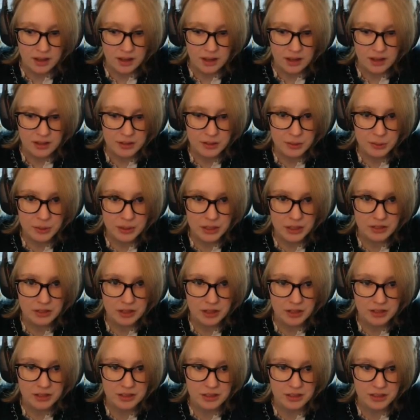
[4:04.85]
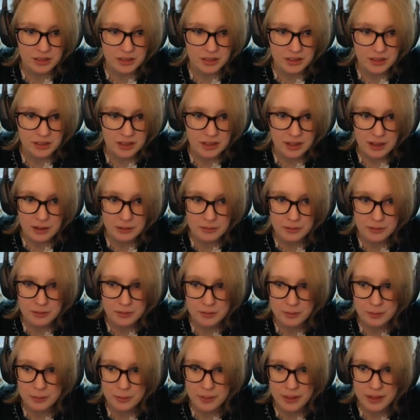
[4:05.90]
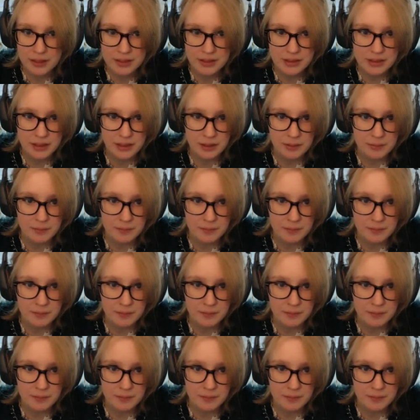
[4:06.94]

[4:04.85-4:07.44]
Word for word: You don't want to touch it, it's the clown from the painting.